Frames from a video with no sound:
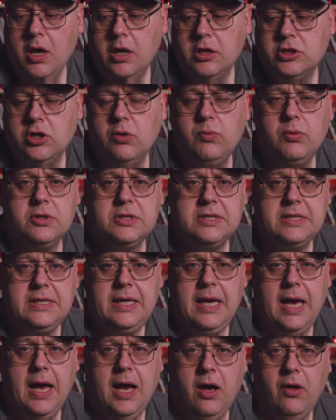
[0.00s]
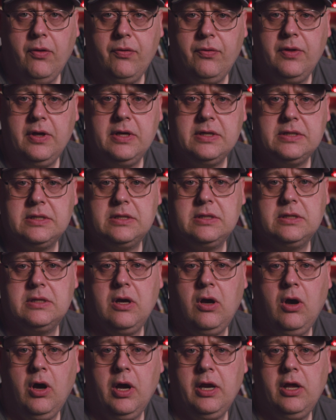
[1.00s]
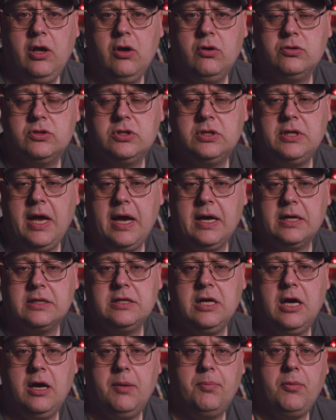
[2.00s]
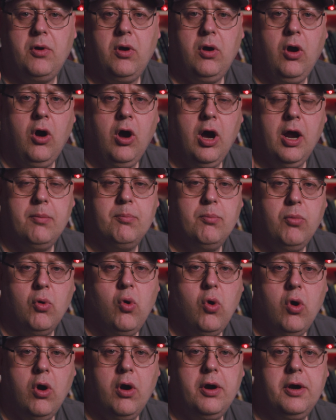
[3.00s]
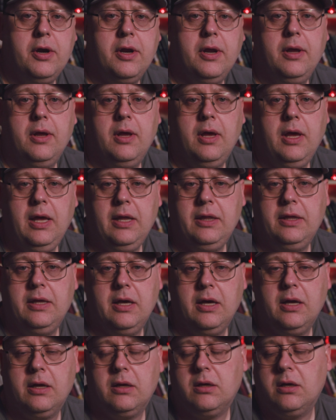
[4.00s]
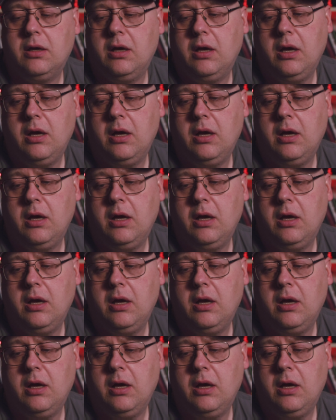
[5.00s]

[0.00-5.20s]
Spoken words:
So we'll see how this audio stacks up on board in the